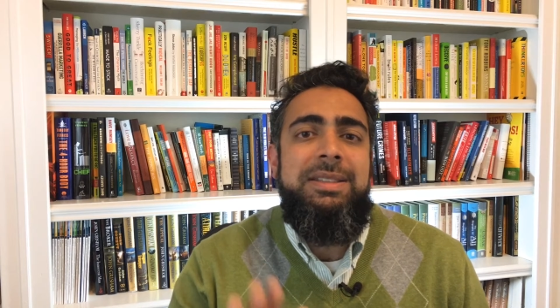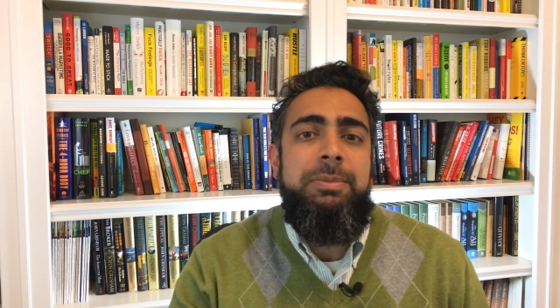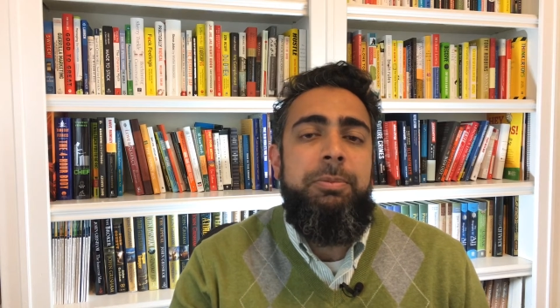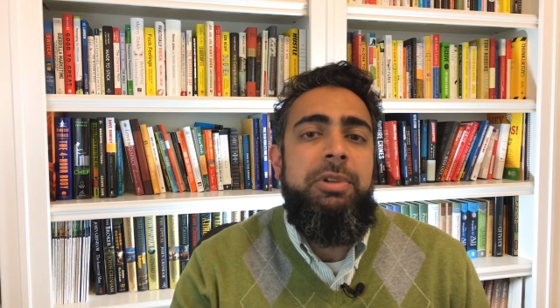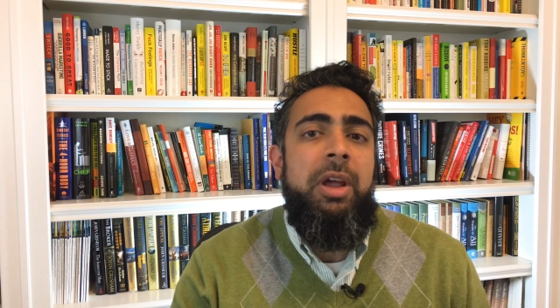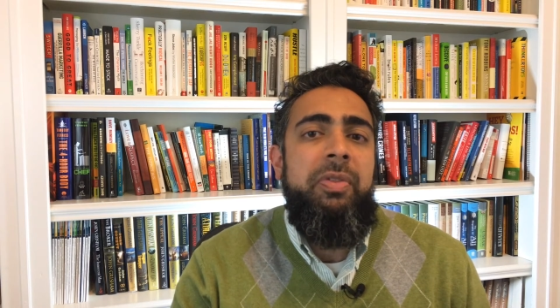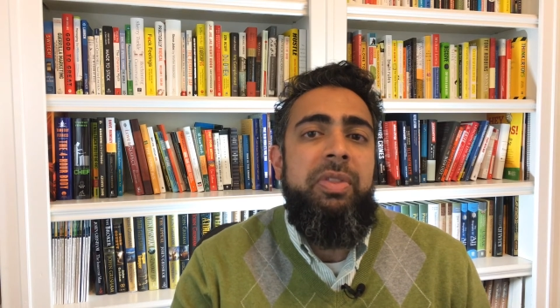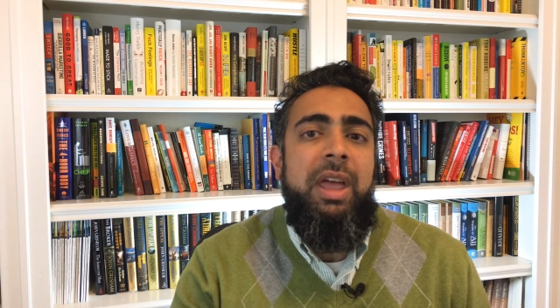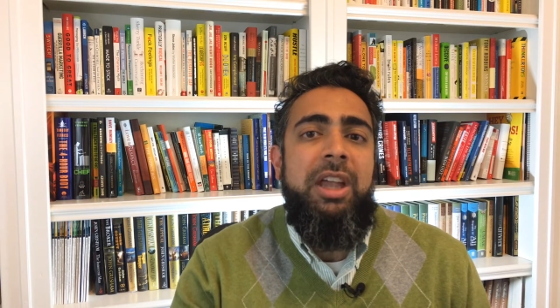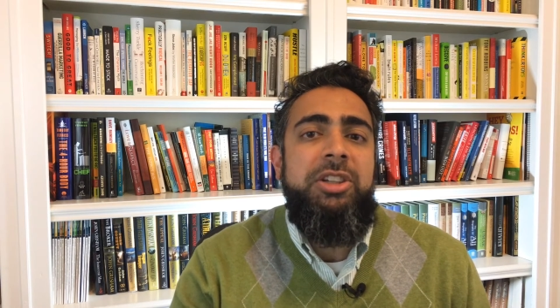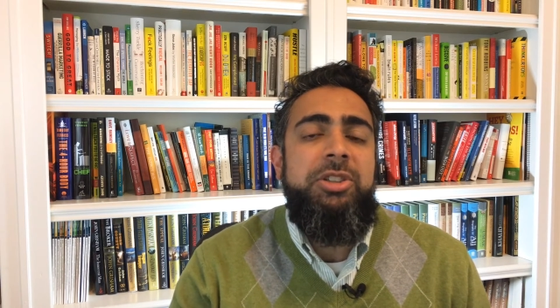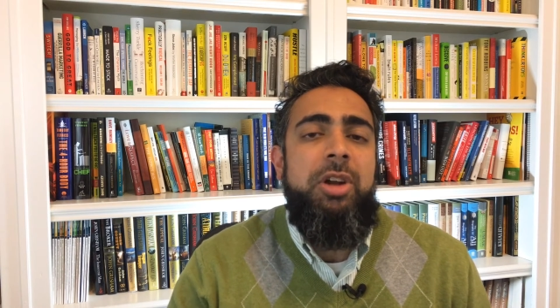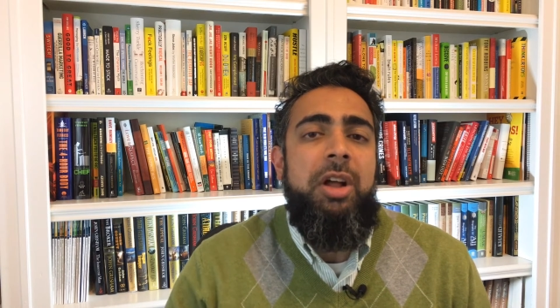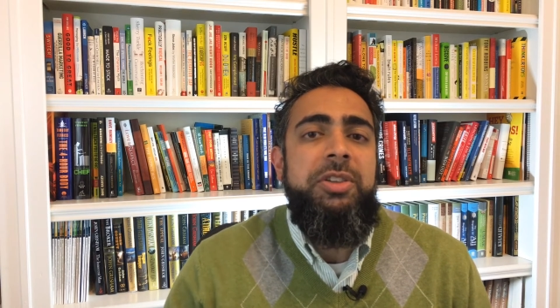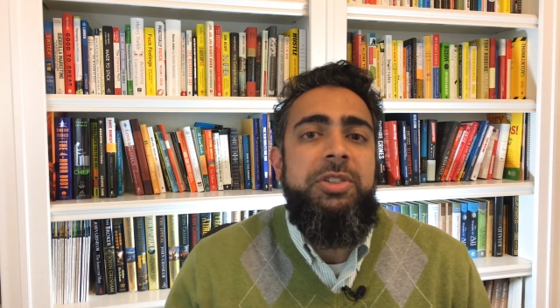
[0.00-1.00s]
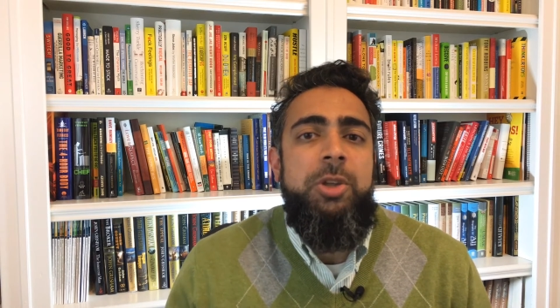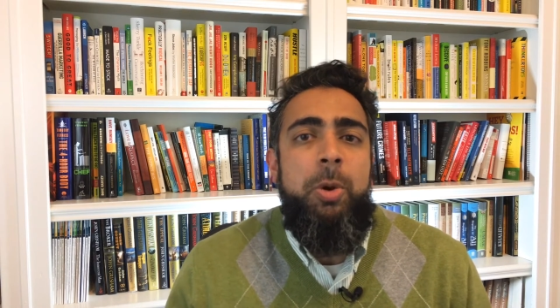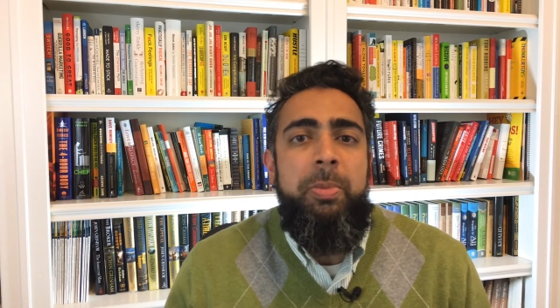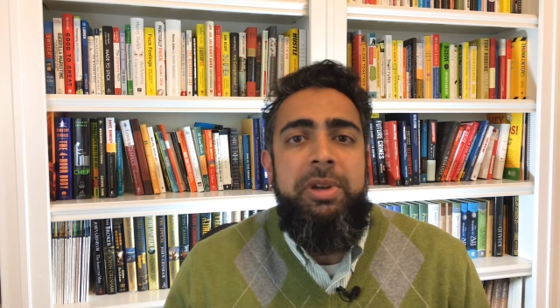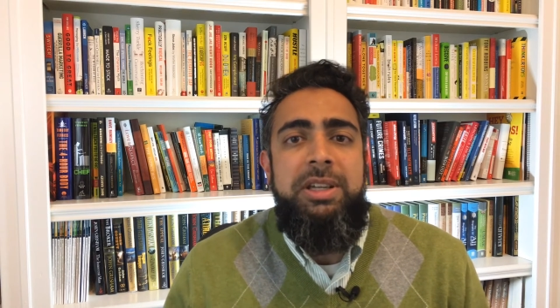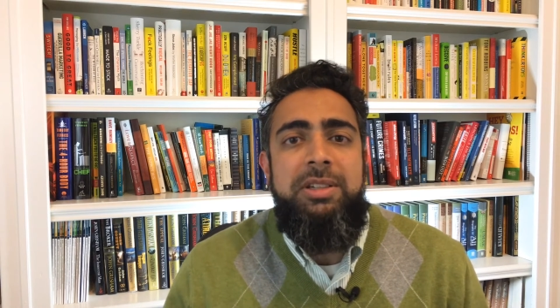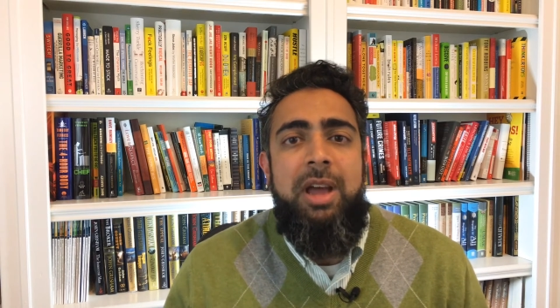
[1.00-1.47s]
done that shot so
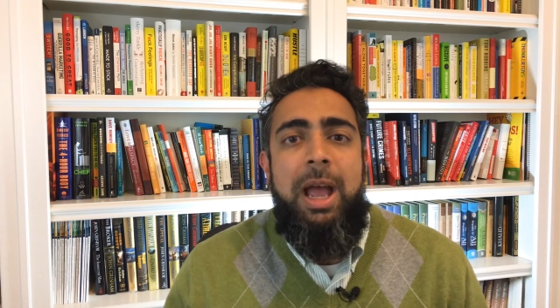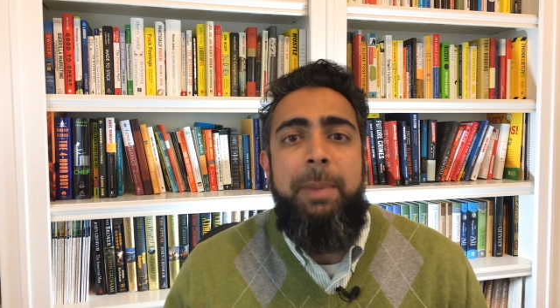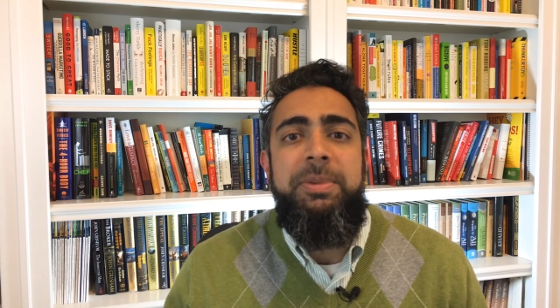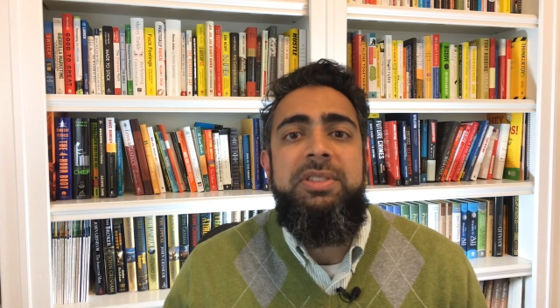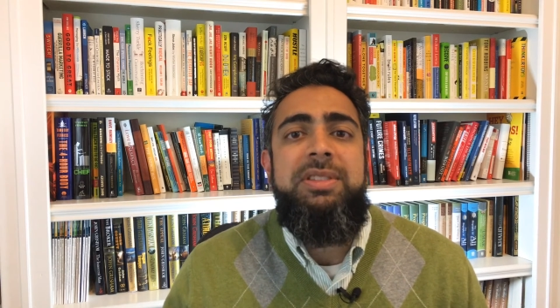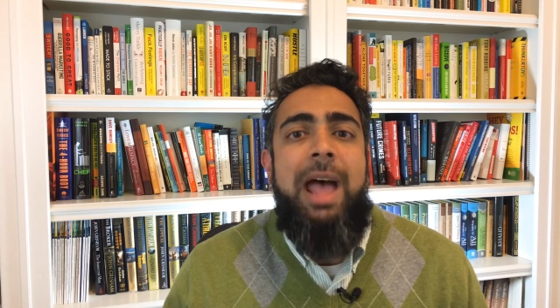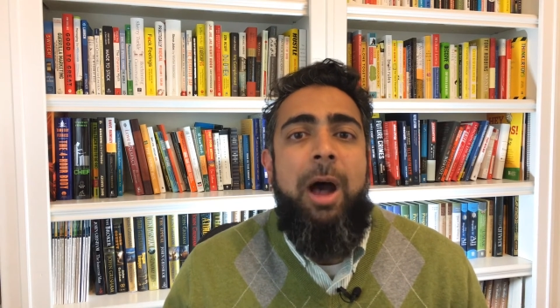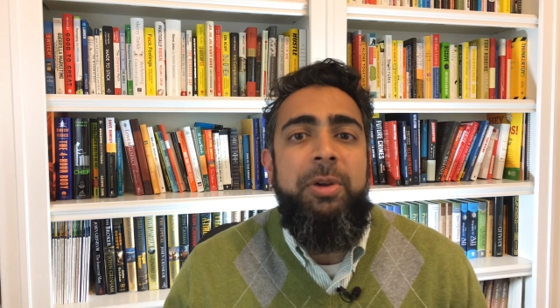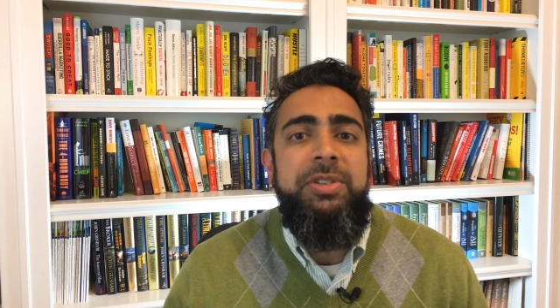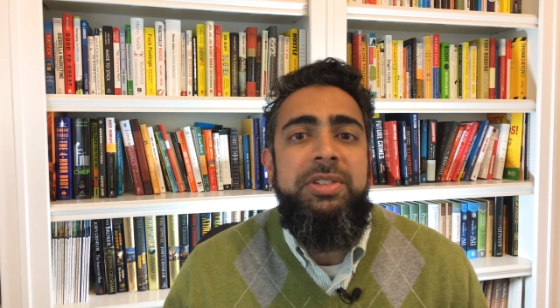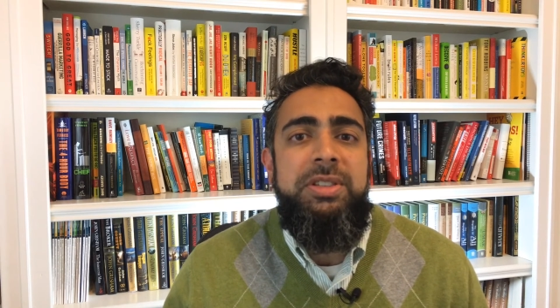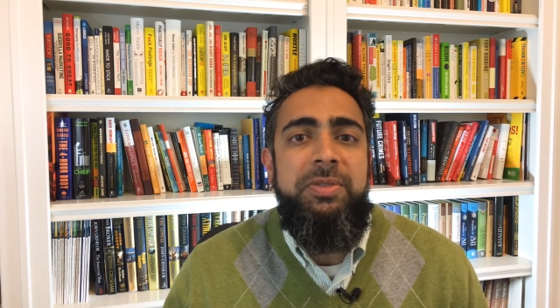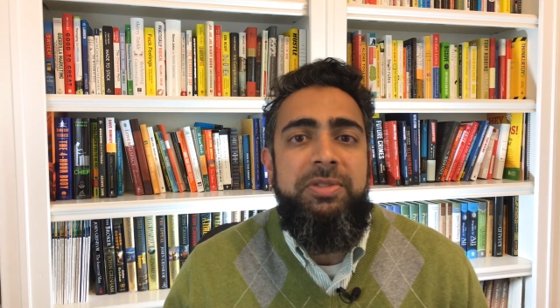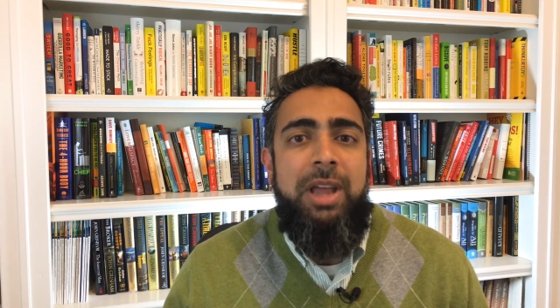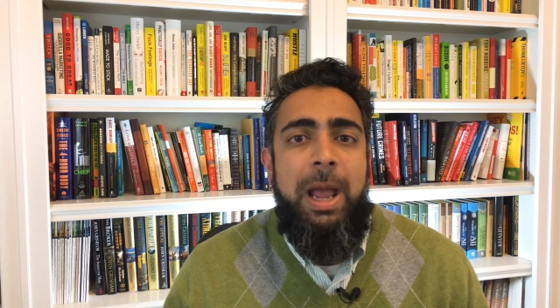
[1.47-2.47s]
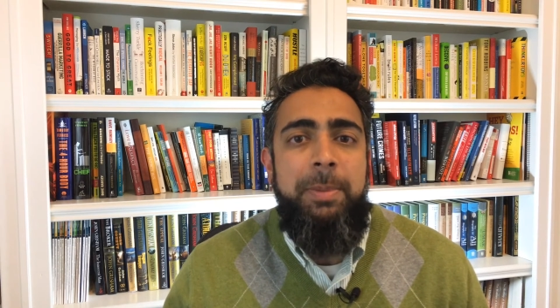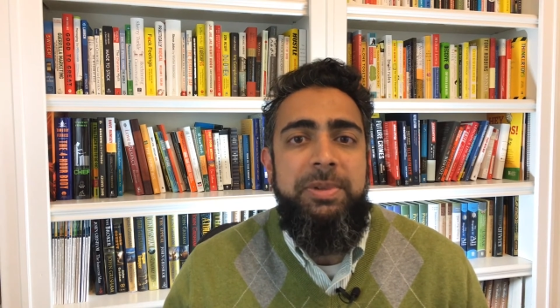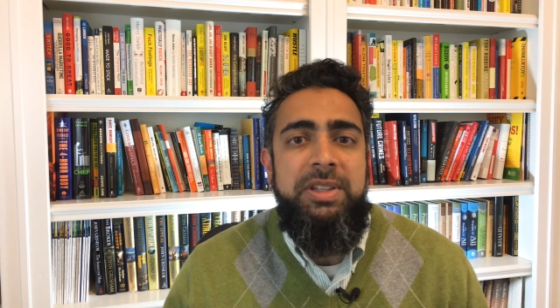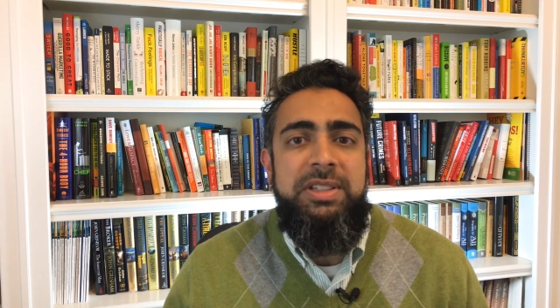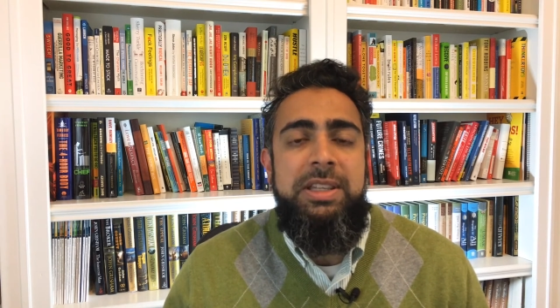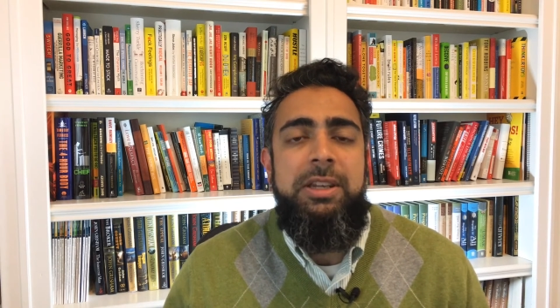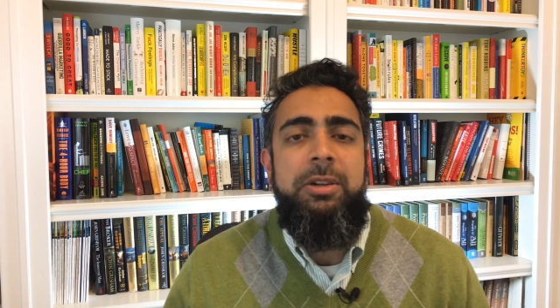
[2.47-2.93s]
many times, thousands of times,
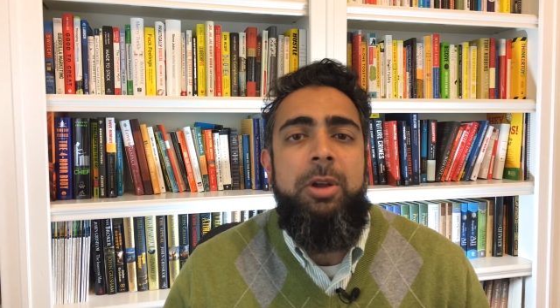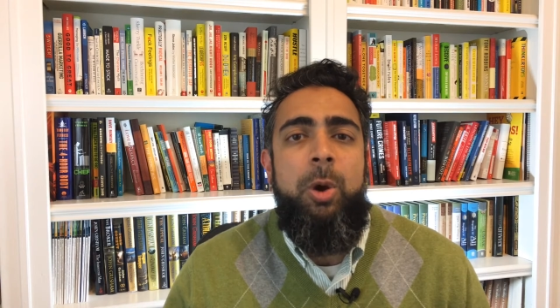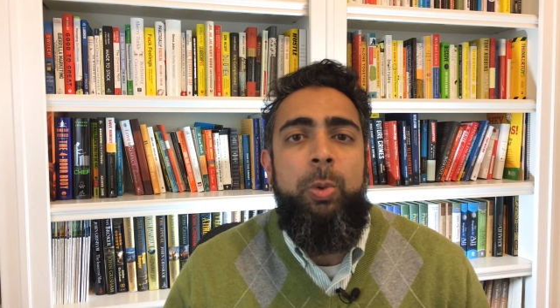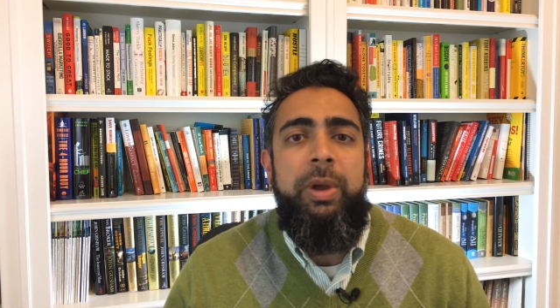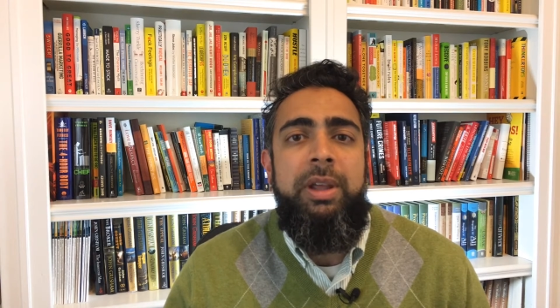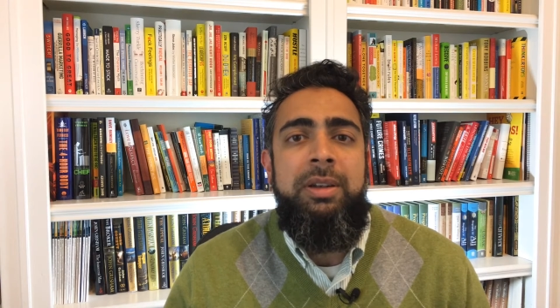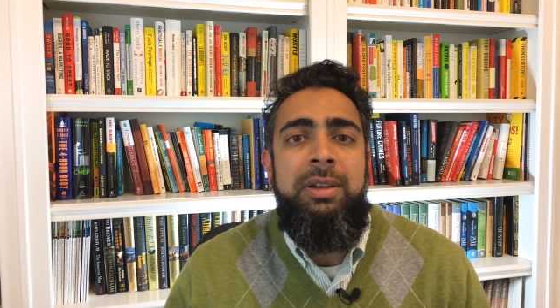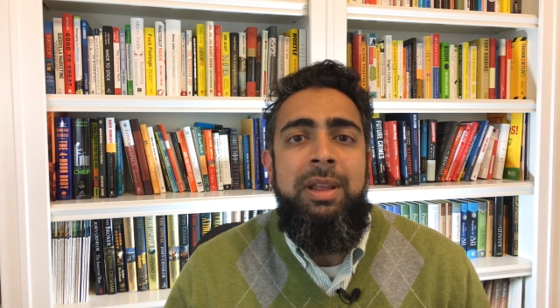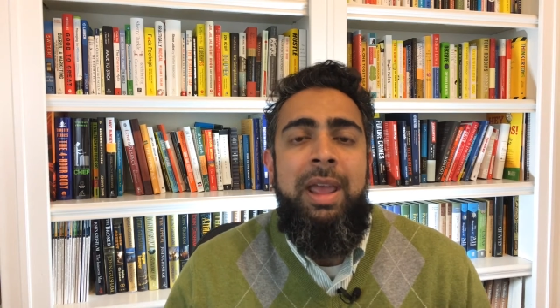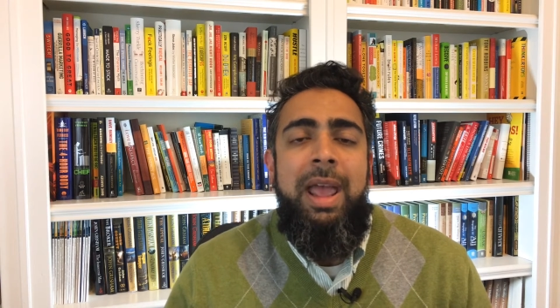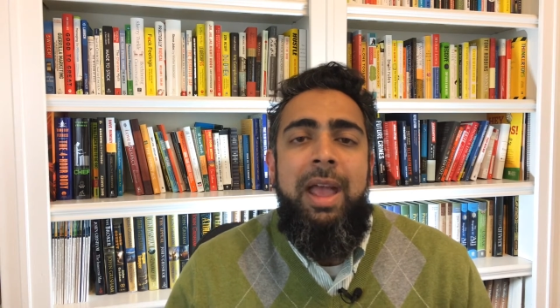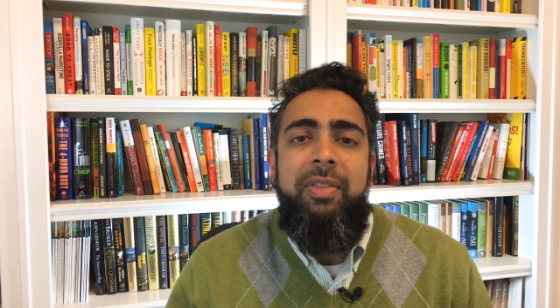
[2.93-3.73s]
and seen it go in,